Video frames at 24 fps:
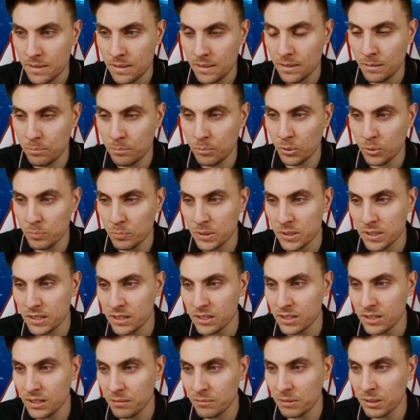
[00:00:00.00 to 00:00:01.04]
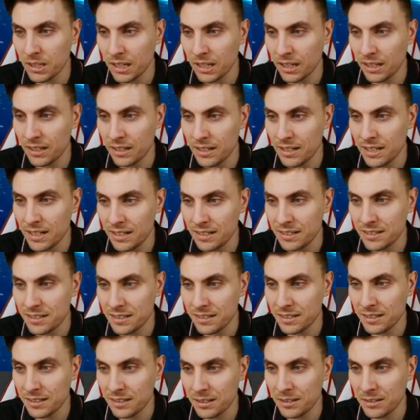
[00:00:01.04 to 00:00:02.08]
the board position that we kind of need
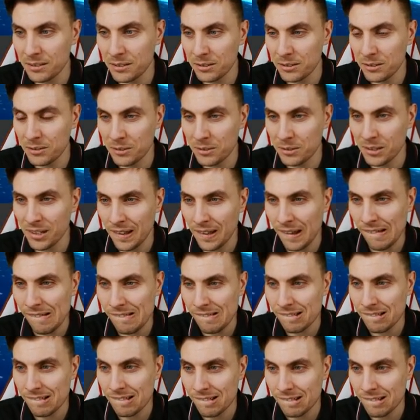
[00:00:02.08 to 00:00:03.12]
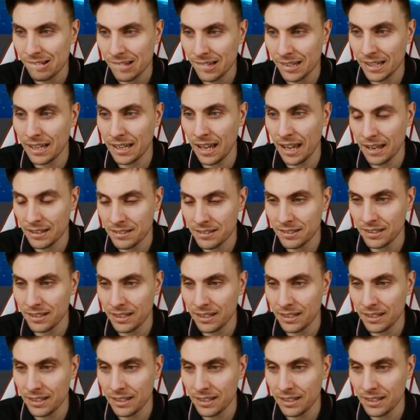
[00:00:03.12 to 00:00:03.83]
to get